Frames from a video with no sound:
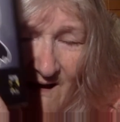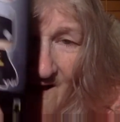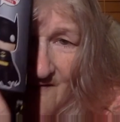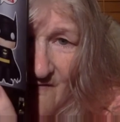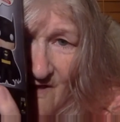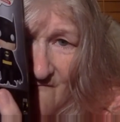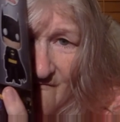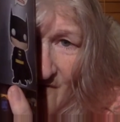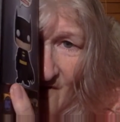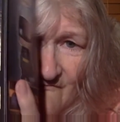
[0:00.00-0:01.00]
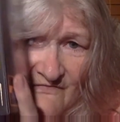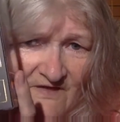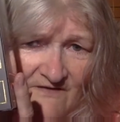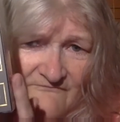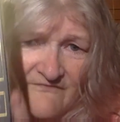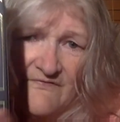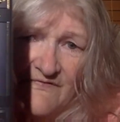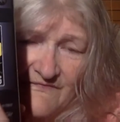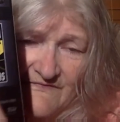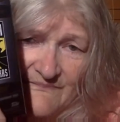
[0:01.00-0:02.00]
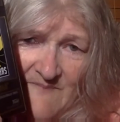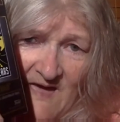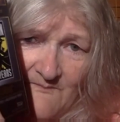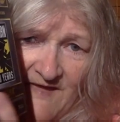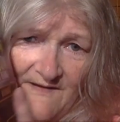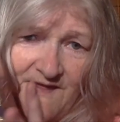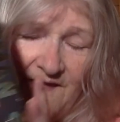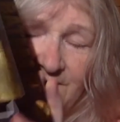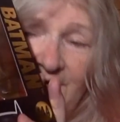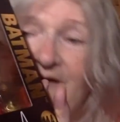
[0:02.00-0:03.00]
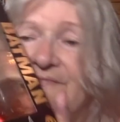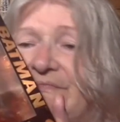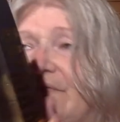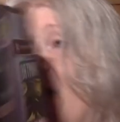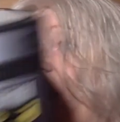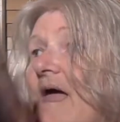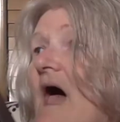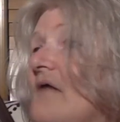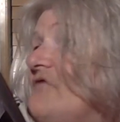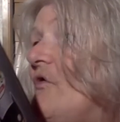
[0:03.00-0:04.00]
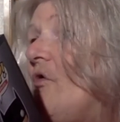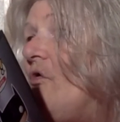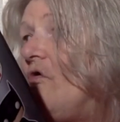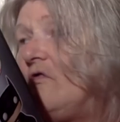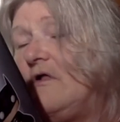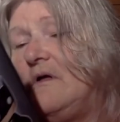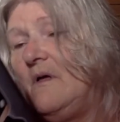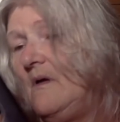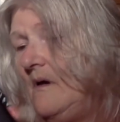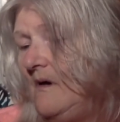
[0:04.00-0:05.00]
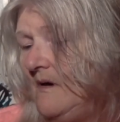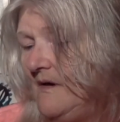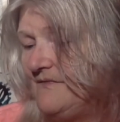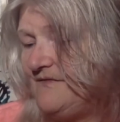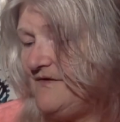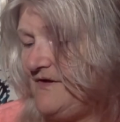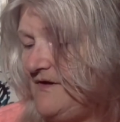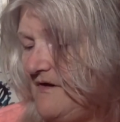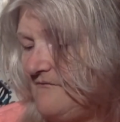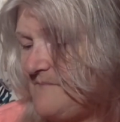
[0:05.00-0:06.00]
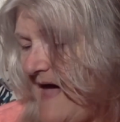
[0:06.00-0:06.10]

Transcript: I love, love, love this Batman. And yes, I have a whole thingy of